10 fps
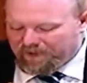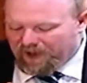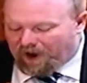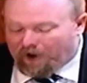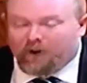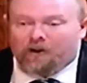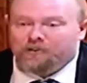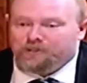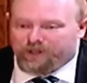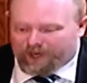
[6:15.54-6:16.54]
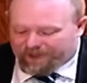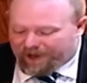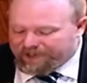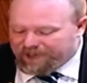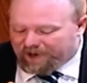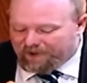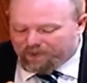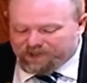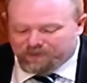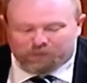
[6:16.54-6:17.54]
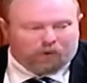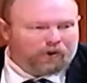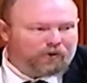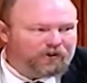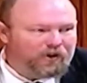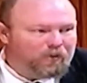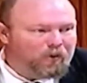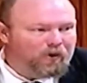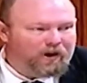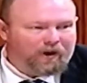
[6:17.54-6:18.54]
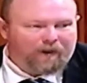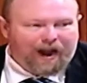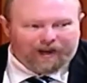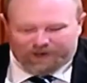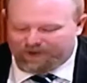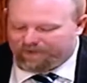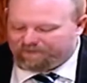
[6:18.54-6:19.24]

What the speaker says: Our country at that time was embroiled in a war in Iraq.